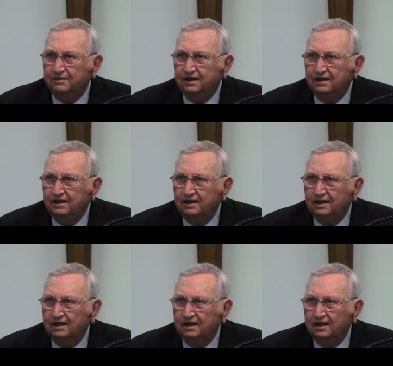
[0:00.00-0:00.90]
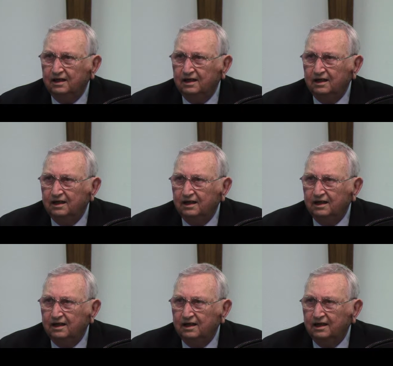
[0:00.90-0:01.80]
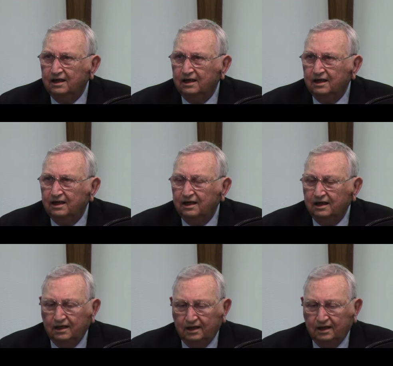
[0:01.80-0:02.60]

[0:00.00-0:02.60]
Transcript: No one is speaking in this clip.